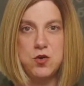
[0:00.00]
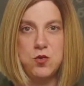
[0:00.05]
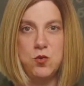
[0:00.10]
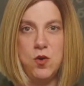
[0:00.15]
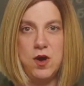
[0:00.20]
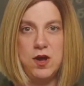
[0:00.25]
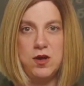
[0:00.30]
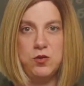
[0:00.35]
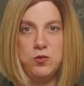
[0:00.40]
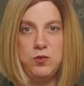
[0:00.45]

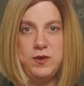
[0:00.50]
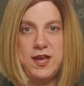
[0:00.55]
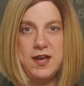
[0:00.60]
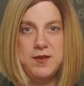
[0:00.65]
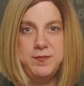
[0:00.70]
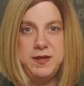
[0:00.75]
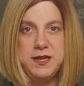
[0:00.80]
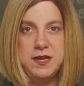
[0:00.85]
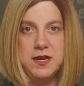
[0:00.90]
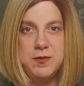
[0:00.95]
While we
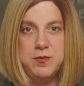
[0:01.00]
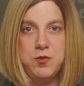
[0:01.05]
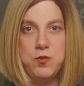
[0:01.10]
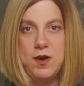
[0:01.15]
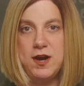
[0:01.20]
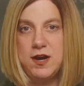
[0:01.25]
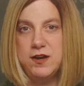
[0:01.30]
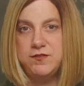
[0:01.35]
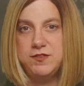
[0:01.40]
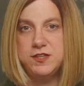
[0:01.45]
have become
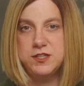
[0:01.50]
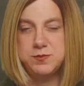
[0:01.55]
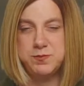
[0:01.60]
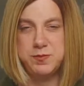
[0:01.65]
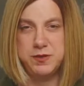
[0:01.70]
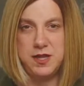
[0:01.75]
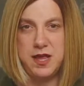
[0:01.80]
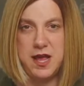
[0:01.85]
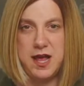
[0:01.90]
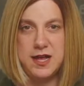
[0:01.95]
aware of this
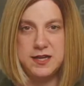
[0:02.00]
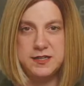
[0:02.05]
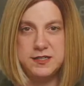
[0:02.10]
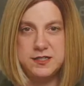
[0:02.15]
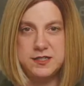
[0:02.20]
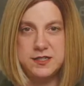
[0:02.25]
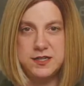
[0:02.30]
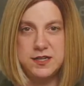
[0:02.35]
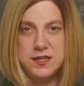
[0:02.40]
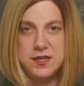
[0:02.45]

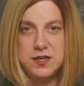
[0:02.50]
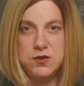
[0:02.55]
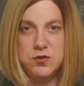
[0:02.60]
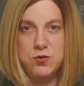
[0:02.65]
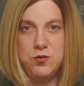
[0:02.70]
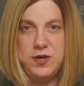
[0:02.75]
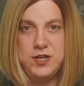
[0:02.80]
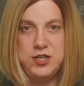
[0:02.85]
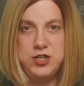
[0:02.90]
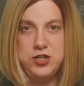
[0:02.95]
plot,
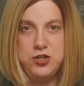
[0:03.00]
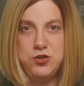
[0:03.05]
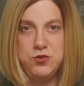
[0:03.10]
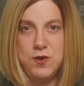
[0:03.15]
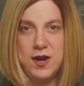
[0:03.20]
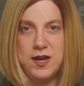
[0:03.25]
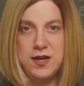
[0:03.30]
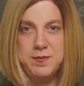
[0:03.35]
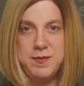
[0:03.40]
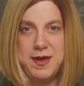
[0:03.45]
we do
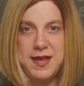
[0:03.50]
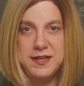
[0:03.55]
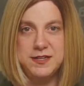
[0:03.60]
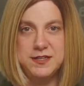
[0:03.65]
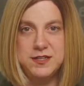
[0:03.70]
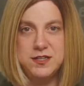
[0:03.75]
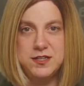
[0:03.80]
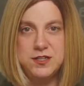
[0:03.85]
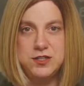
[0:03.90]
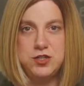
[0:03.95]

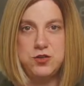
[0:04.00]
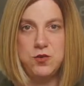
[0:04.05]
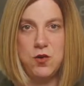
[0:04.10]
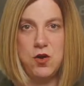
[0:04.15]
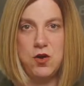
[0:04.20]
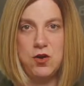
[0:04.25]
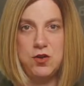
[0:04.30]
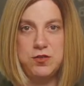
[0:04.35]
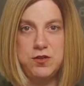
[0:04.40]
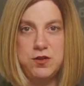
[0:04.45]
recommend to
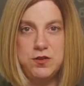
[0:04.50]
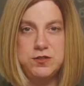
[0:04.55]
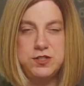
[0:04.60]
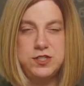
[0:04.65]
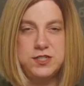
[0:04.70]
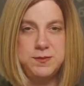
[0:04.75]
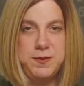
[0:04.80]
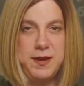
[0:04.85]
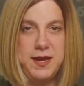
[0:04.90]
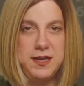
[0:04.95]
all those
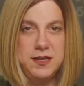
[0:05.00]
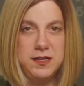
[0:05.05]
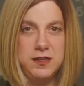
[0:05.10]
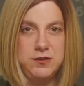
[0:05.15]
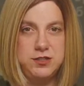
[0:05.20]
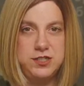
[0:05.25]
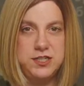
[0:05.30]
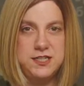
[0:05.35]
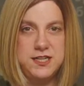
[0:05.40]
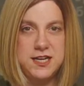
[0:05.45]
to pay
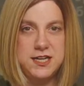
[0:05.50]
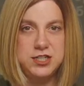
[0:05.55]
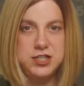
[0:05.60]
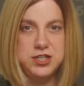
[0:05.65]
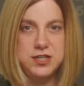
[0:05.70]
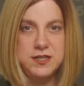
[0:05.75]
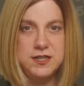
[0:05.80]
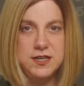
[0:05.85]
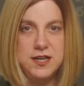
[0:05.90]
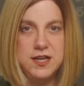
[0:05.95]
close
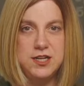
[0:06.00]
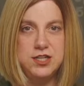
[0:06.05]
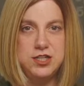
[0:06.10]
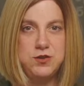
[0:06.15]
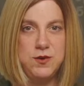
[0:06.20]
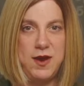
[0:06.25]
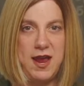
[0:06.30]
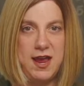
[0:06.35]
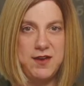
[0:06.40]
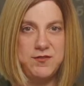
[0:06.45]
attention
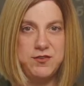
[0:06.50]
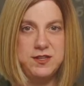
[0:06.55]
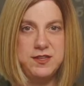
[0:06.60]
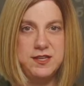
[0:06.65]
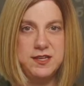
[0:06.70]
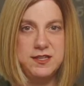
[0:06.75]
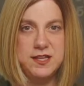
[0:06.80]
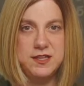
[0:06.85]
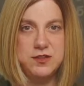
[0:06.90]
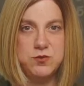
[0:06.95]
to
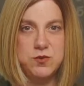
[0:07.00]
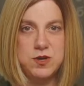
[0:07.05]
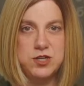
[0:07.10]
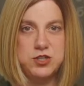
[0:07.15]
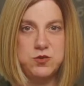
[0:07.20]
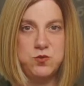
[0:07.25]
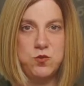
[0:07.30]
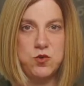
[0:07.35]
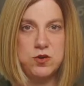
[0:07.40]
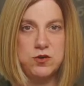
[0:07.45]
everything that the
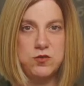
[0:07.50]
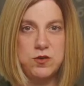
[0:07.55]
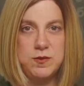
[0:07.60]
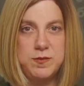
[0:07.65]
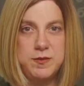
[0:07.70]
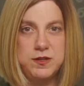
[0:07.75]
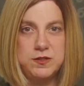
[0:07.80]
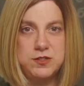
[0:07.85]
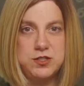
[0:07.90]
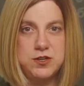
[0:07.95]
Russian war
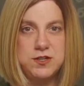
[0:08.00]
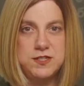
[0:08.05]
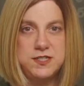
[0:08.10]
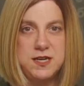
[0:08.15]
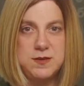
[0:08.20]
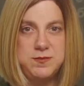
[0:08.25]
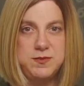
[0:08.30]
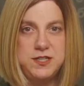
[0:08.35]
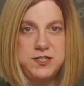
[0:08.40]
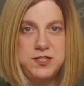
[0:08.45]
criminals are
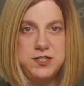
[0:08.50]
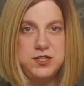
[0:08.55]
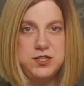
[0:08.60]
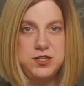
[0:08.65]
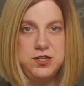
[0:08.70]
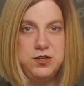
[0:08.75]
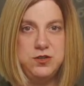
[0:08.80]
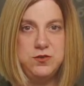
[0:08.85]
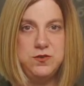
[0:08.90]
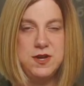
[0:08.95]
attempting to
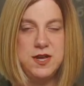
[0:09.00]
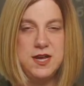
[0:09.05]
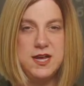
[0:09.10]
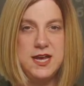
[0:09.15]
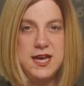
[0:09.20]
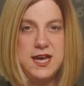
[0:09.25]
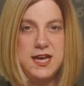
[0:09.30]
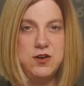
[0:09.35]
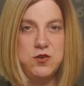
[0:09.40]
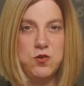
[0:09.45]
do
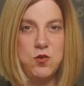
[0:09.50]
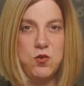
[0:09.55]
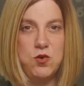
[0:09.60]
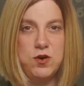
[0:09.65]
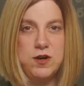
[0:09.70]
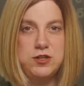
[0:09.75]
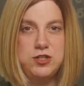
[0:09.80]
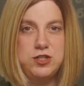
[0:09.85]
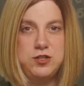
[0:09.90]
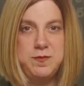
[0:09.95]
in
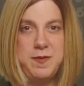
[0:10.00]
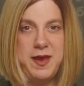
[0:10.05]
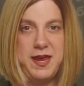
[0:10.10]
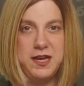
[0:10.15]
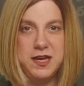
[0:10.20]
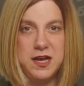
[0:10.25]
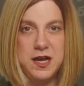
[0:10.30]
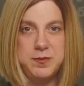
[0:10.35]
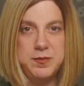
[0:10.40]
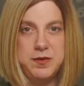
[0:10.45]
order to
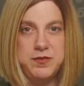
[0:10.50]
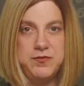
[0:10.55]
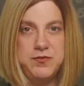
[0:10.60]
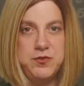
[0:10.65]
make up